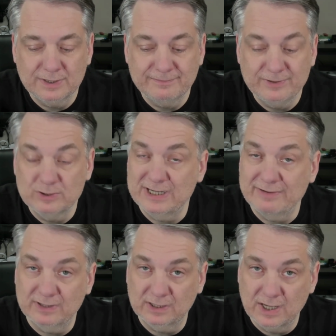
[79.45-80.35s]
Um, used to
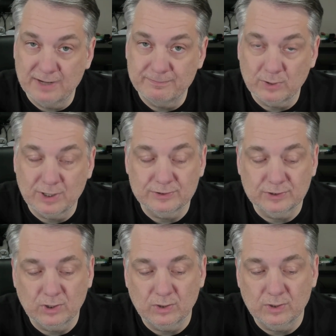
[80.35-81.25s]
have it a lot prior to
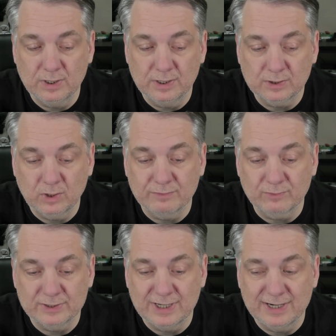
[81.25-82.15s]
car uh,
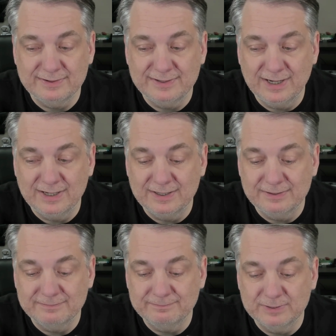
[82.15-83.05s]
carnivore diet, uh,